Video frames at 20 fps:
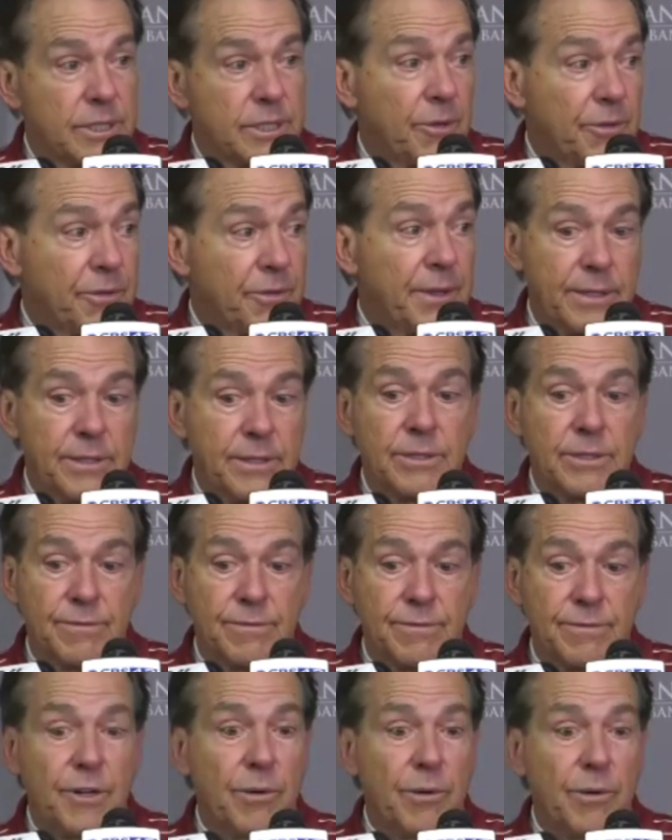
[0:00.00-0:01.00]
simple
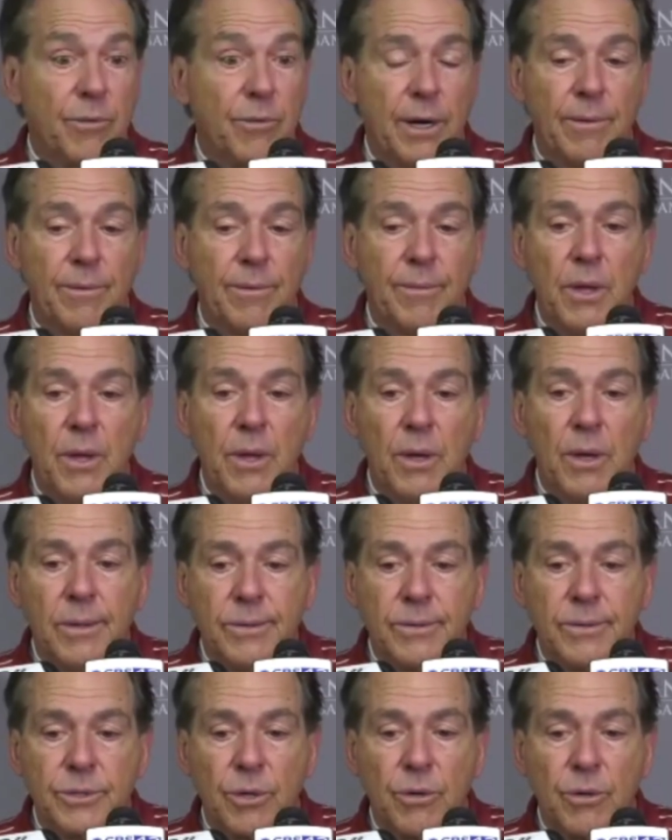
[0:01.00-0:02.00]
things very well.
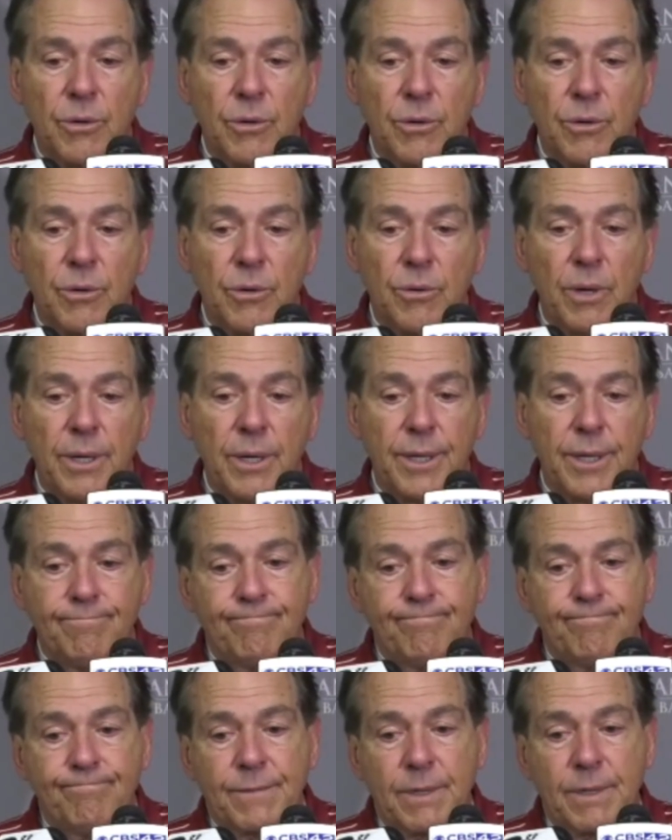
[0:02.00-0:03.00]
So,
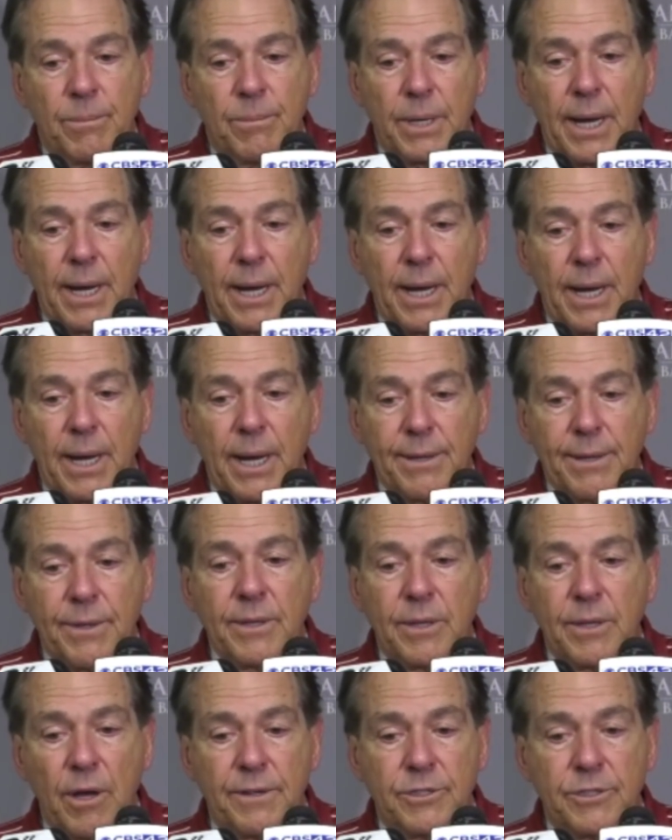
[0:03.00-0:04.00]
um, but I
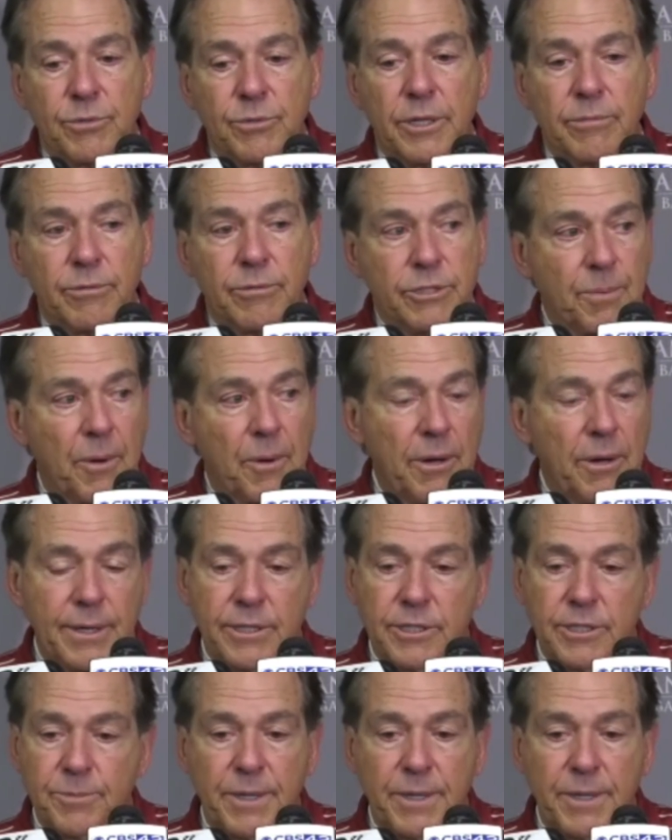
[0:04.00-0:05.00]
think the offense really
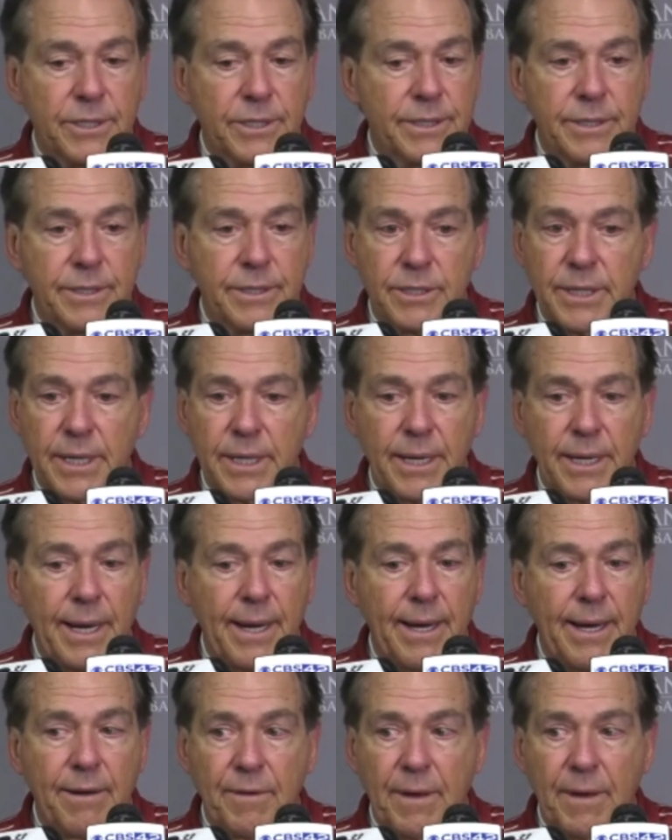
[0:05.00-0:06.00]
responded, especially
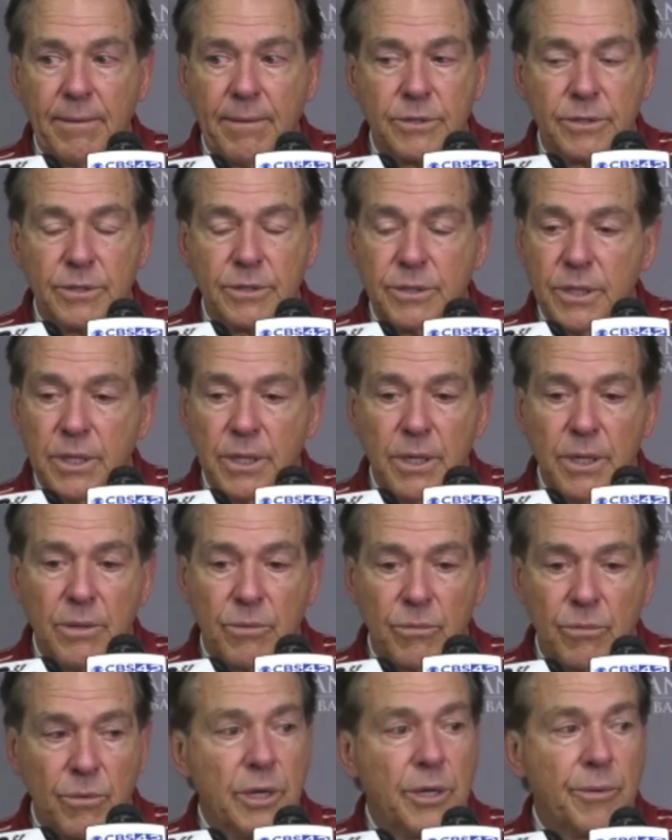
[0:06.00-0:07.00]
in the second half. I
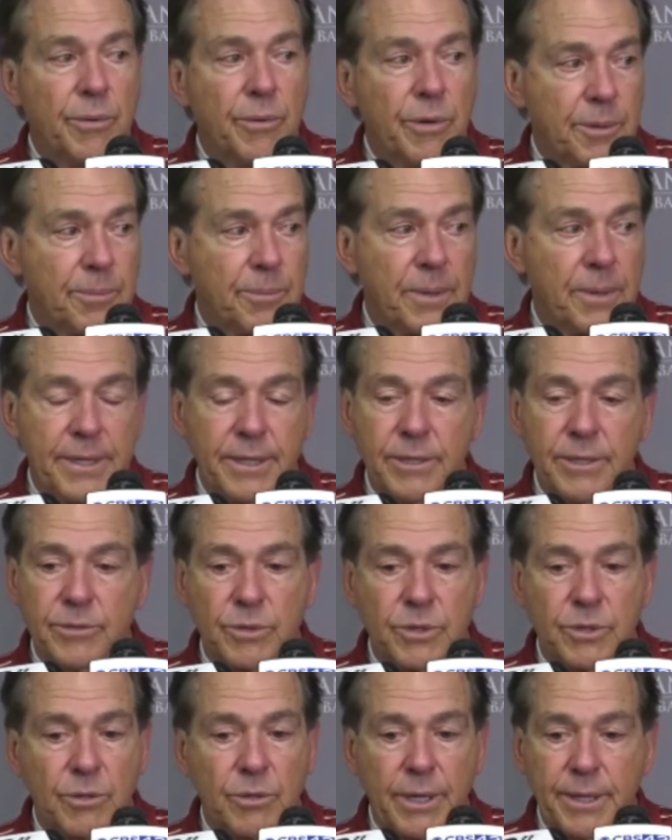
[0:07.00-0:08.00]
was really, really
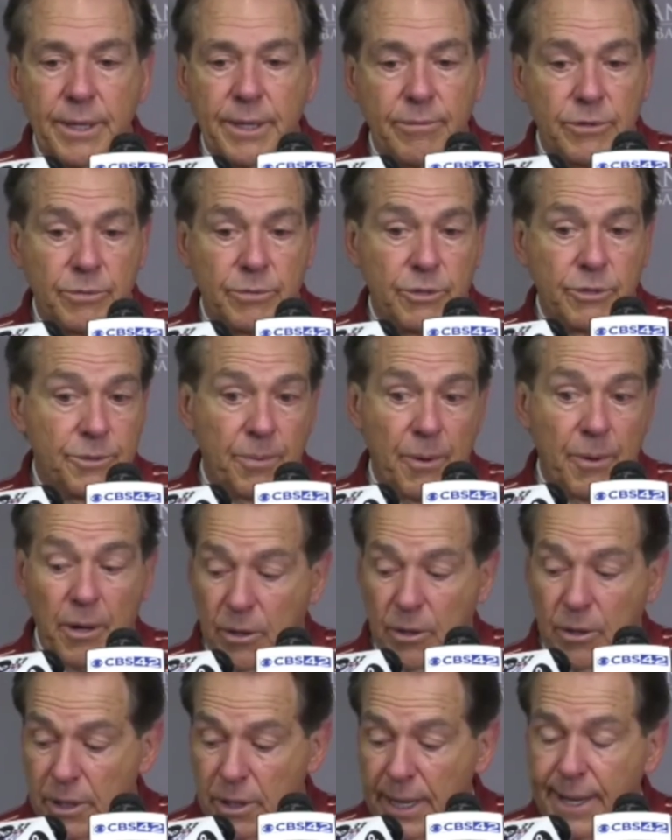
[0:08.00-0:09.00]
pleased with the way they
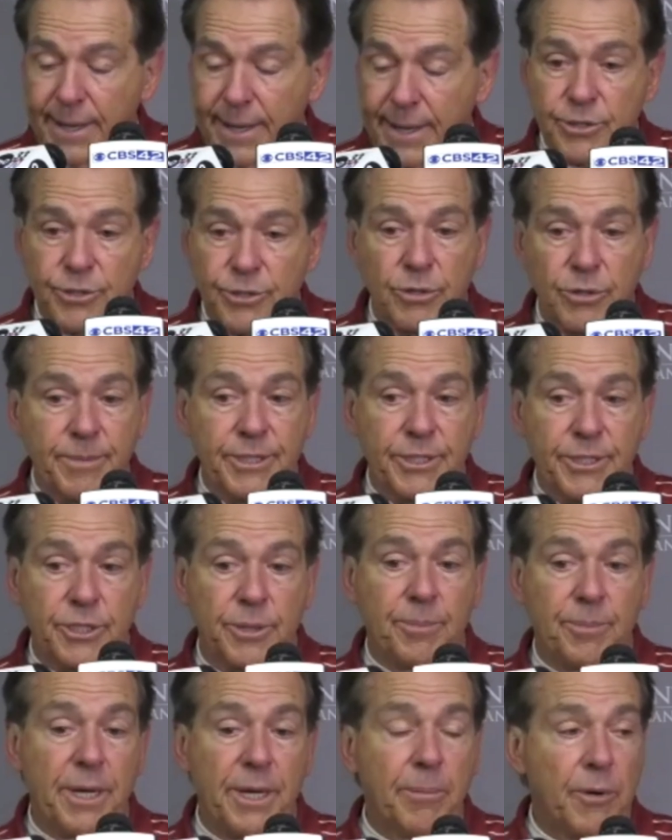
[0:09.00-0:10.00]
responded on the line of
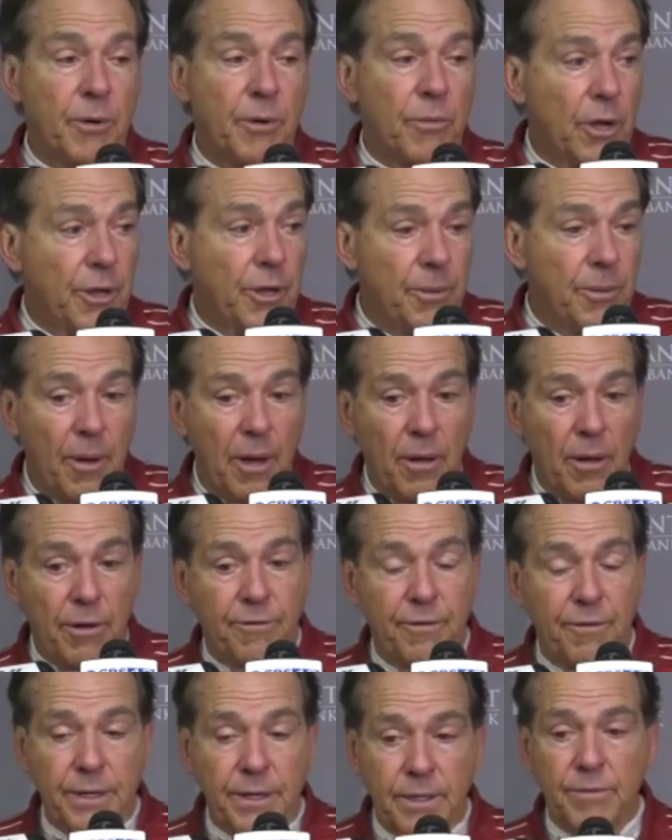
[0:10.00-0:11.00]
scrimmage to be able to run the
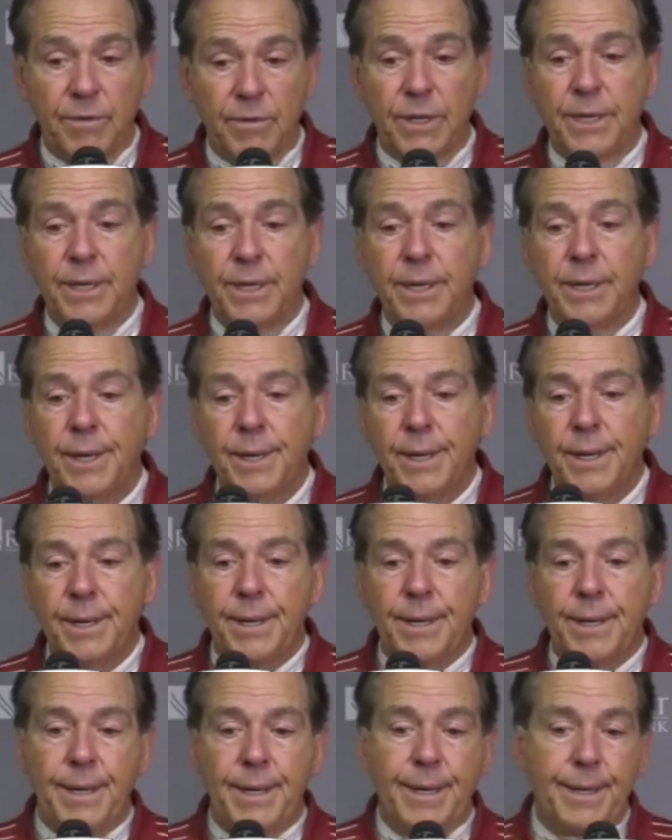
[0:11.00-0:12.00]
ball effectively
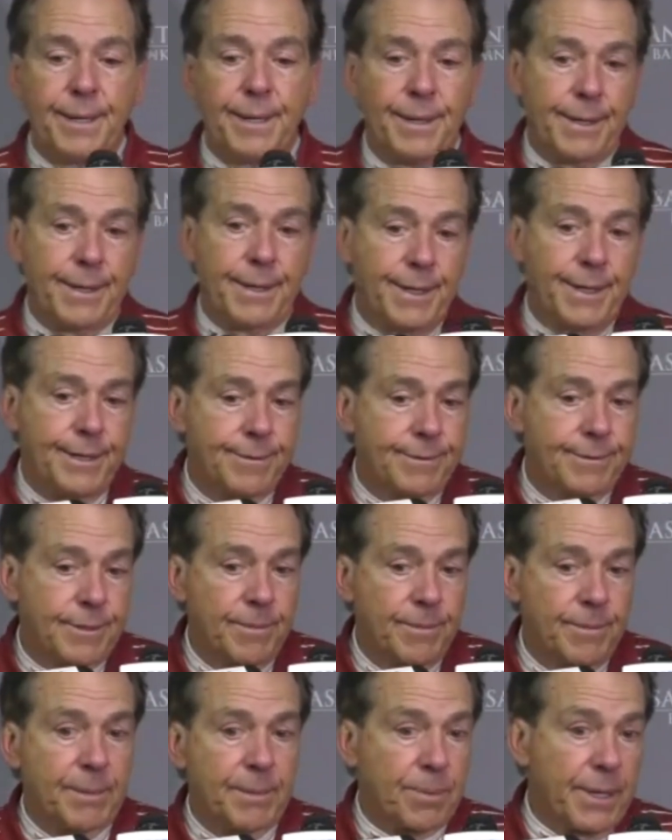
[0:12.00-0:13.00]
and uh,
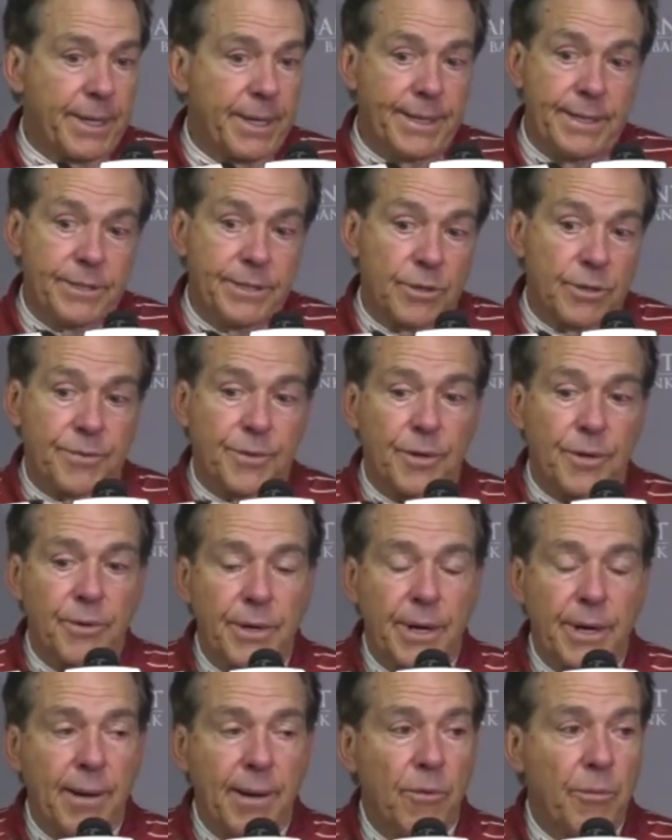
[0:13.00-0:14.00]
to make plays on
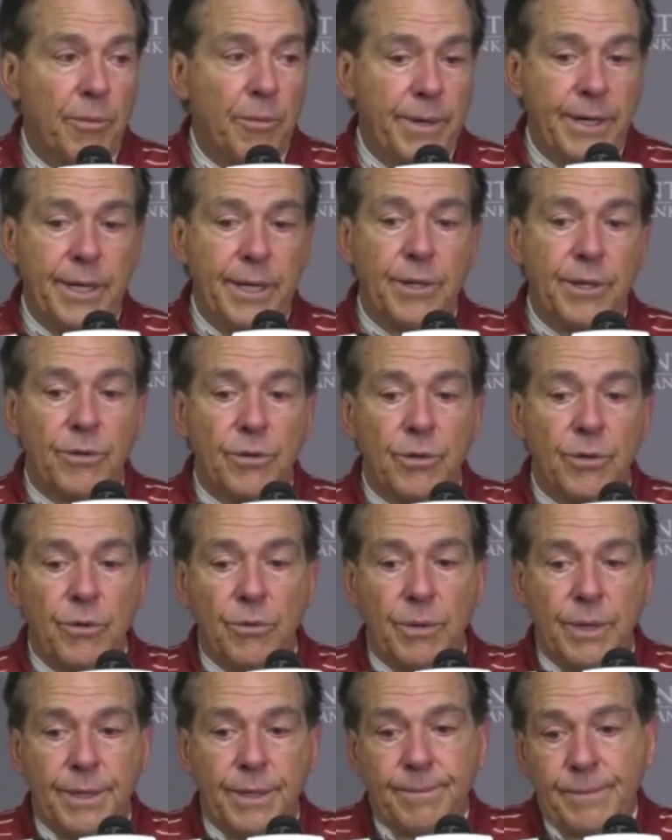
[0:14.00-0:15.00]
third down when we needed
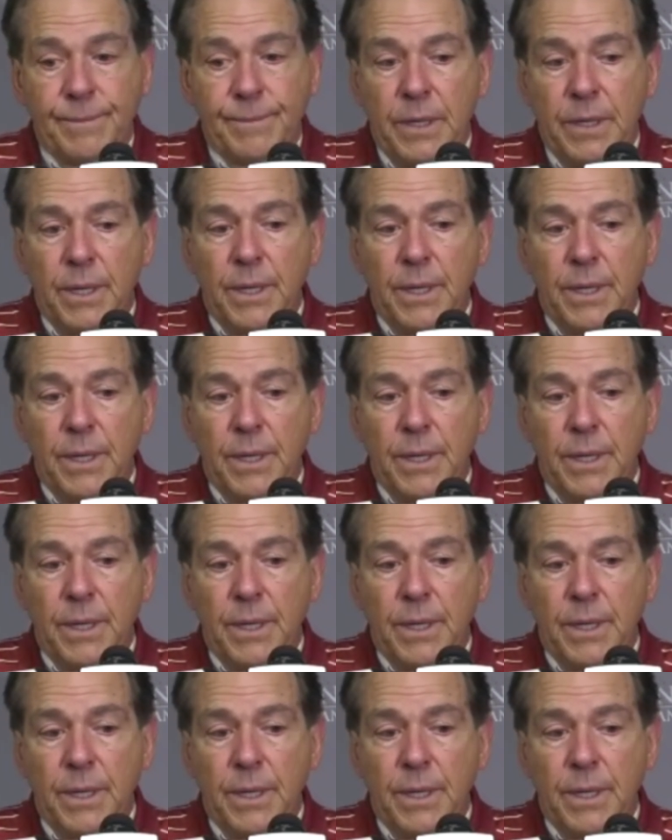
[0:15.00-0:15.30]
to and